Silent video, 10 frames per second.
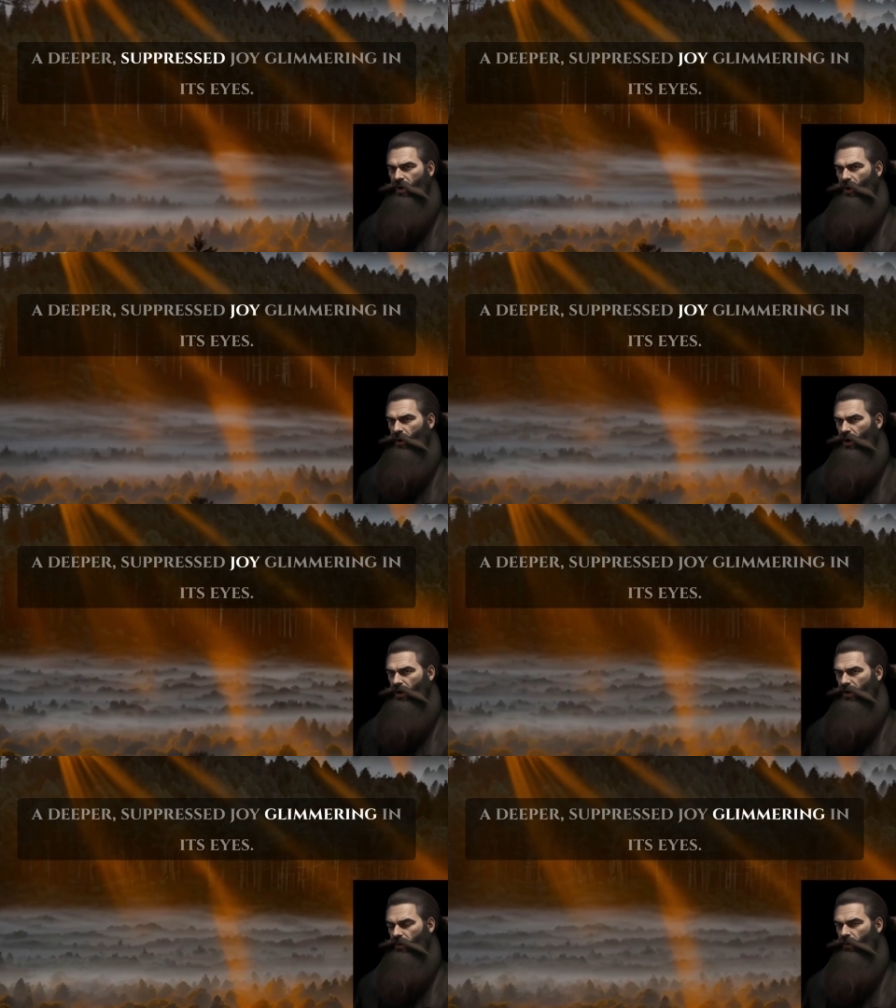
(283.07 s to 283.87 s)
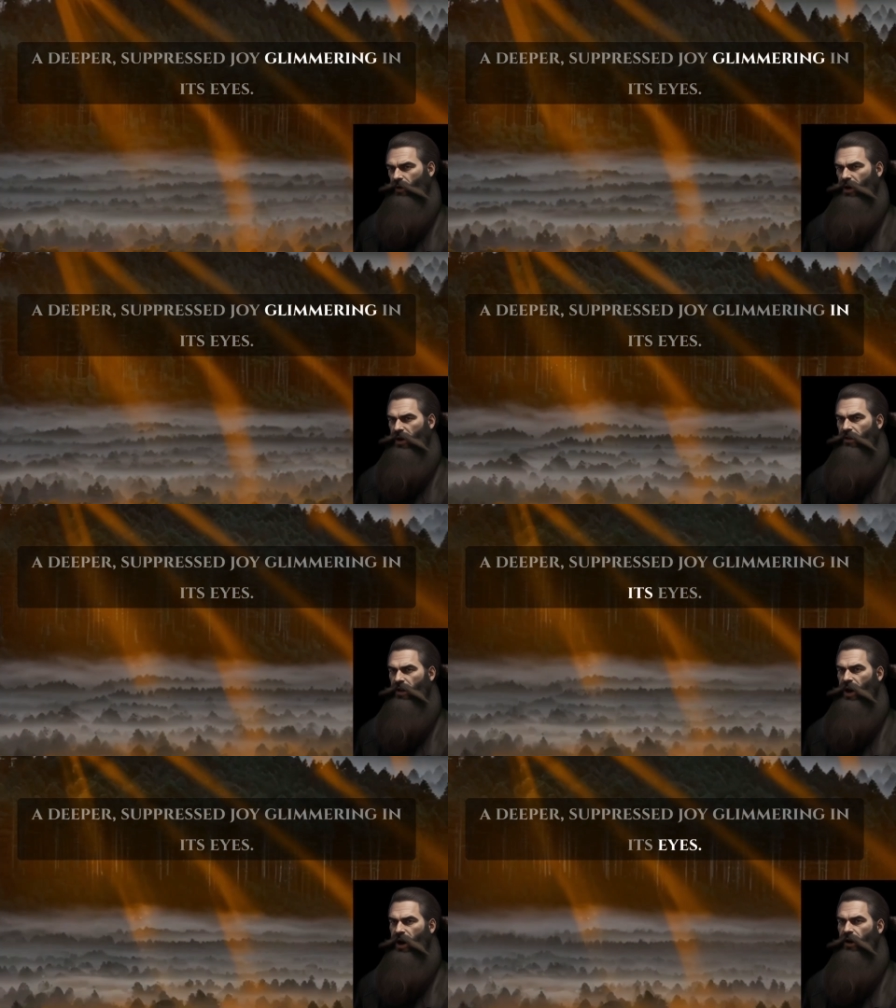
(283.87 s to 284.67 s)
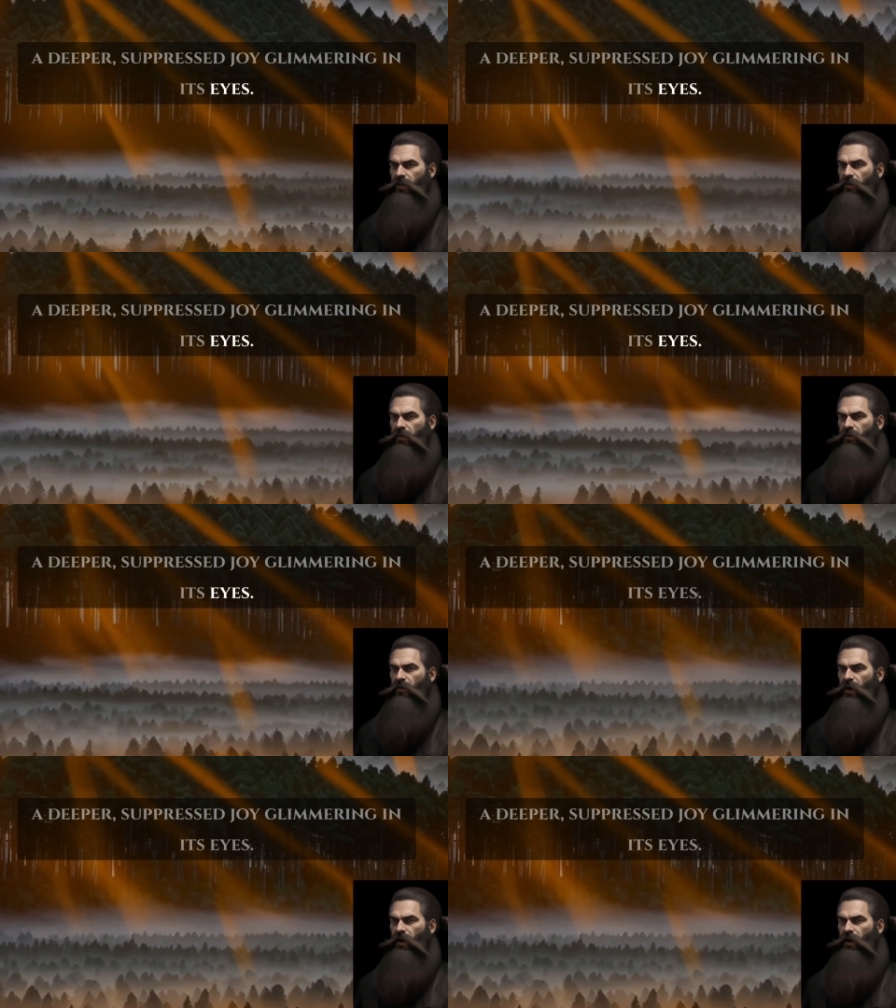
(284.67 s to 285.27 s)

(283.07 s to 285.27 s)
joy glimmering in its eyes.